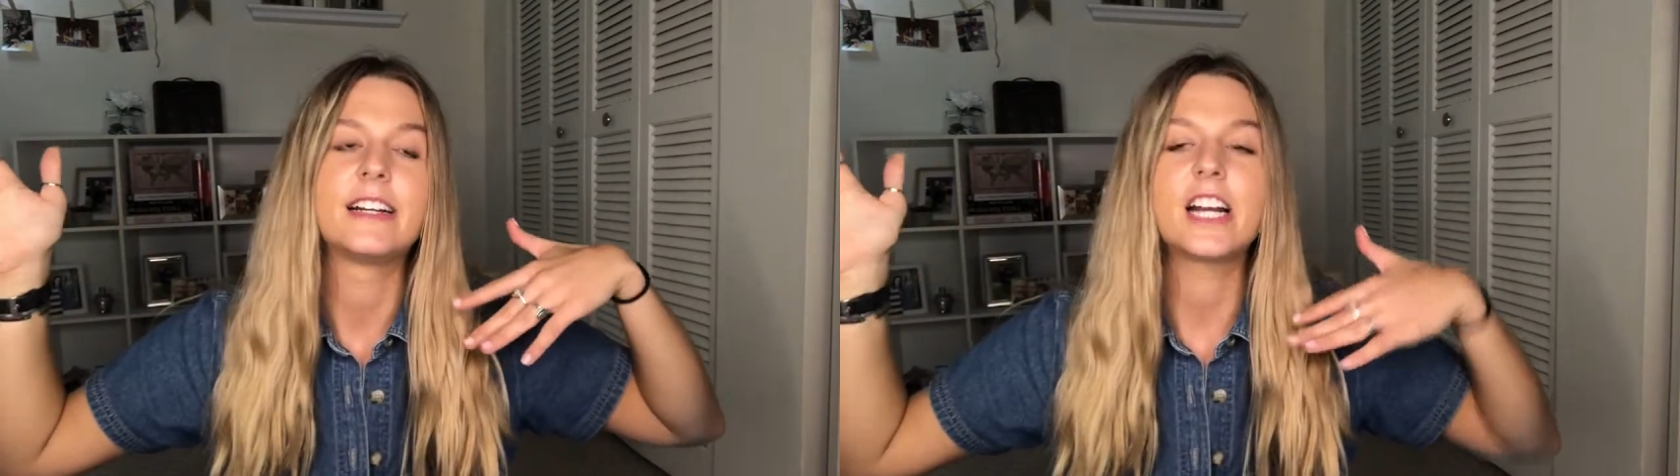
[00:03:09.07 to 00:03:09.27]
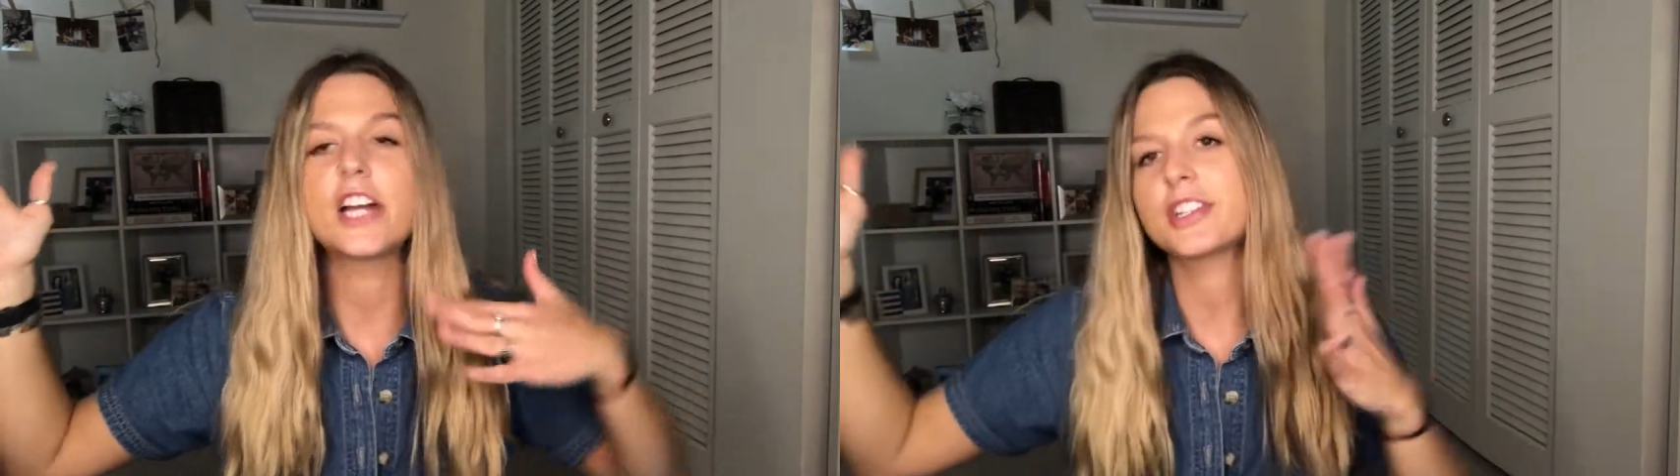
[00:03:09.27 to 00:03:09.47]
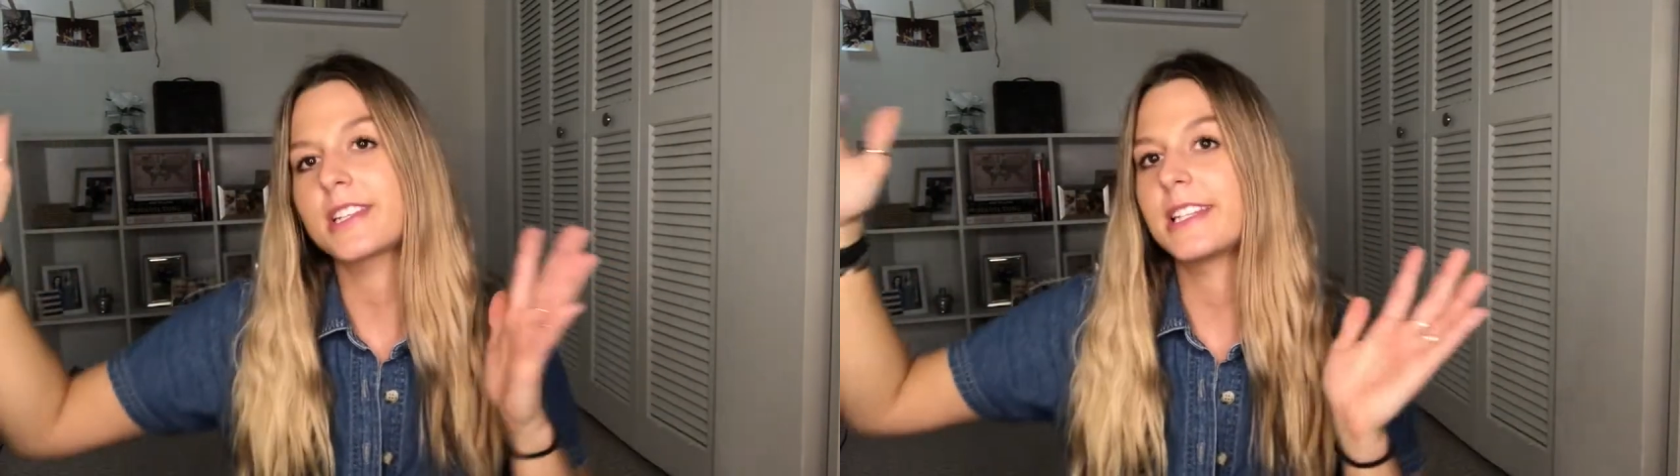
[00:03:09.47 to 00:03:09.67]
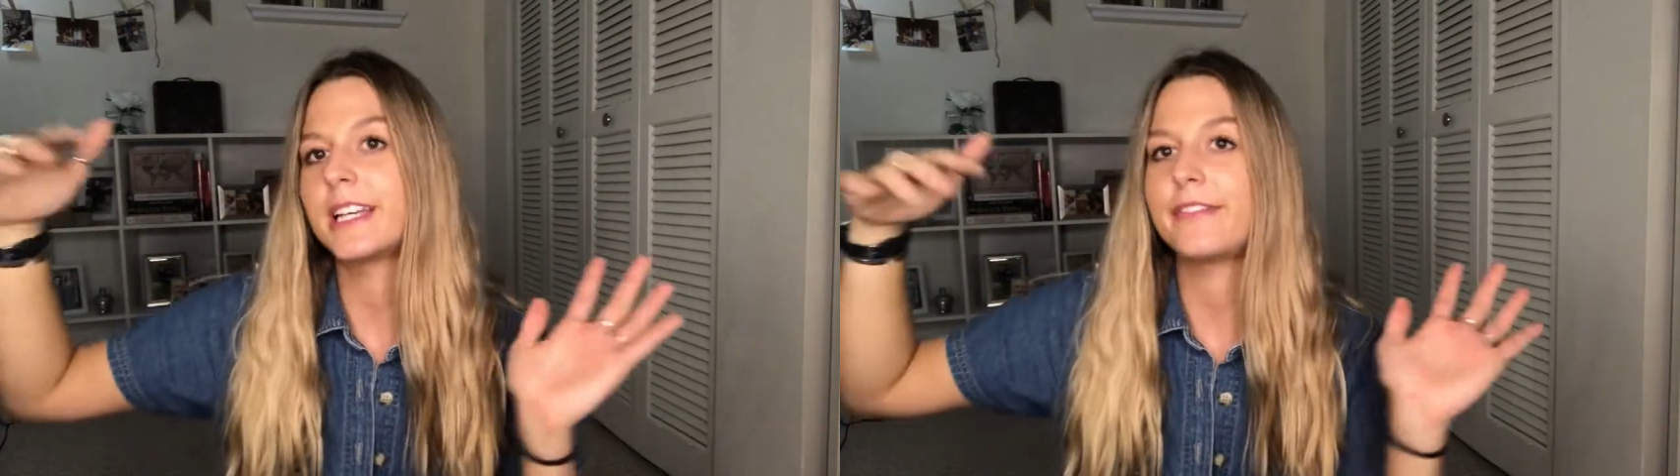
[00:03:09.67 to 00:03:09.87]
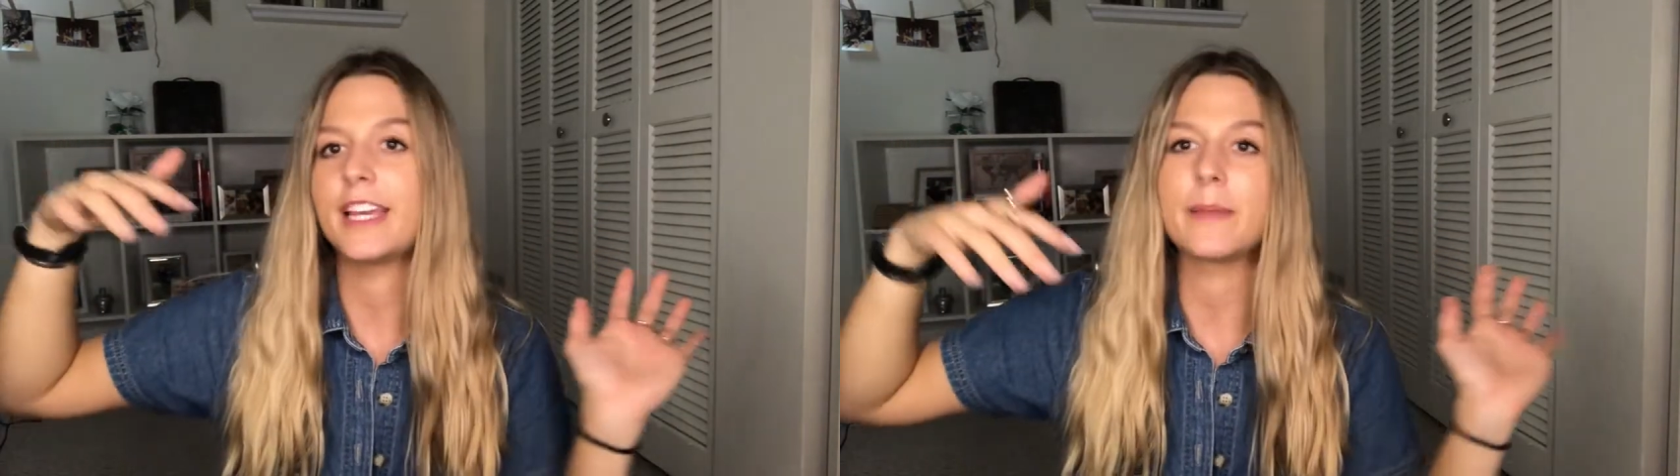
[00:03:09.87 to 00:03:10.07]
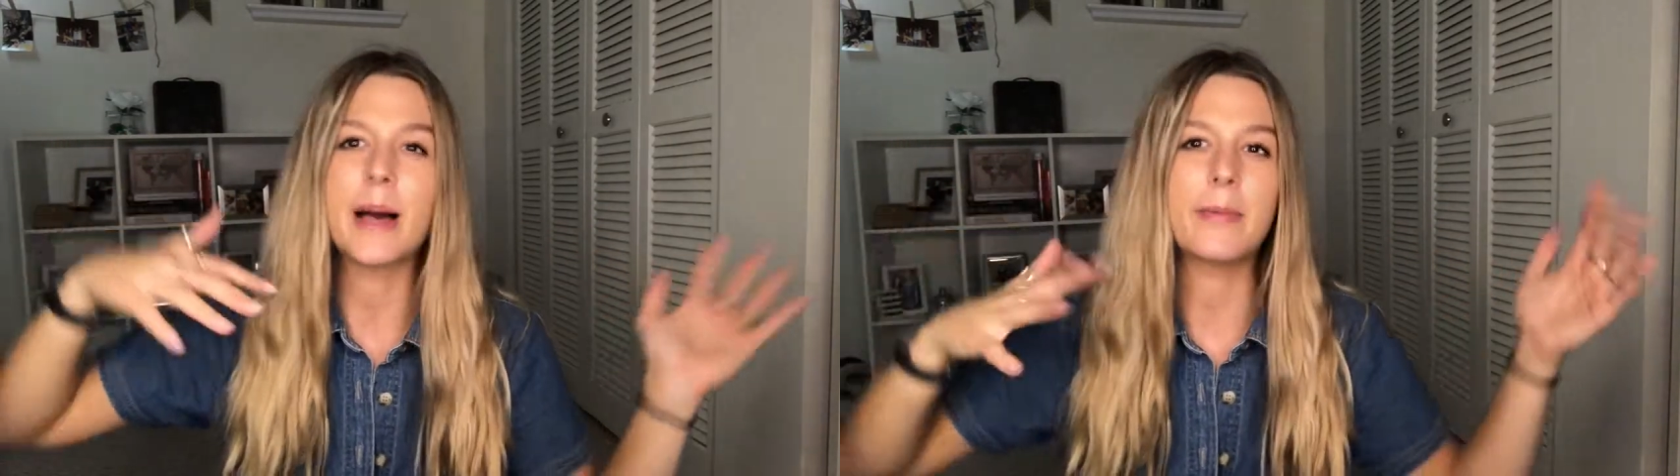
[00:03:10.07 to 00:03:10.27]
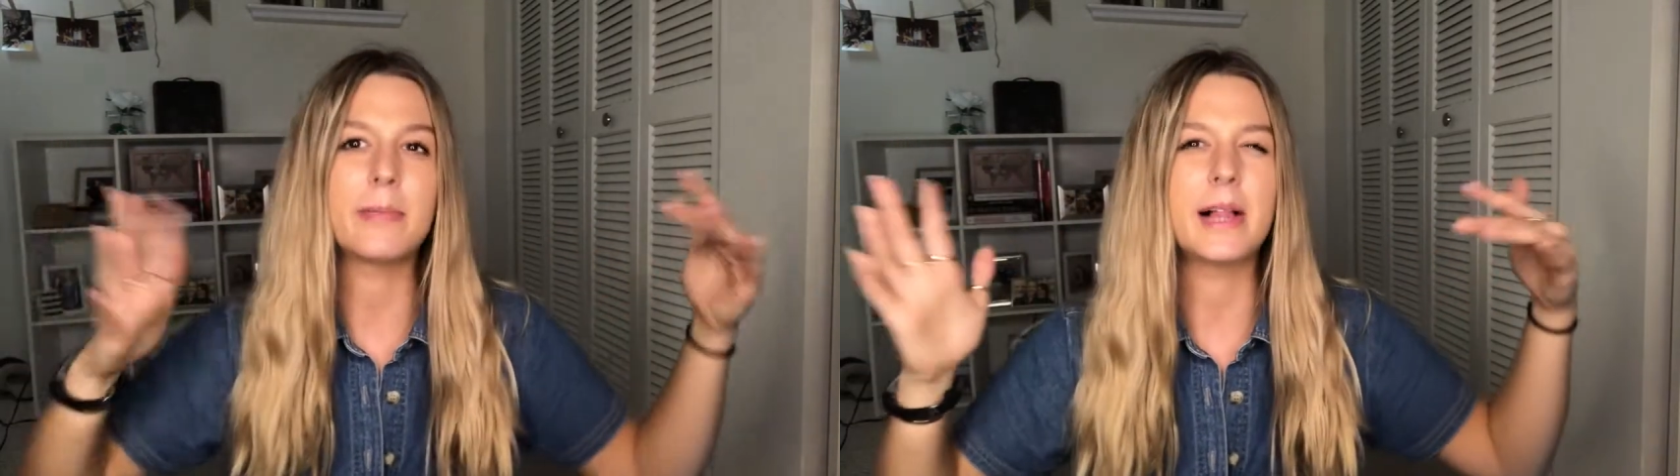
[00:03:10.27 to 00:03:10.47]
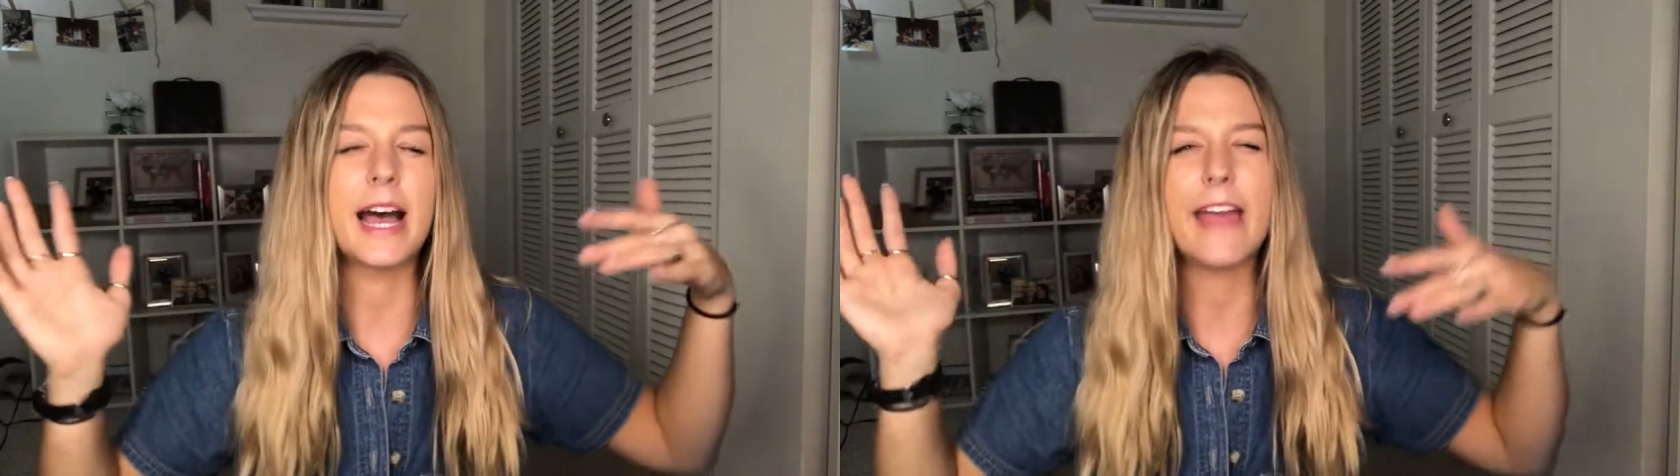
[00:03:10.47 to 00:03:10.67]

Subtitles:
conscious living, blah, blah, blah,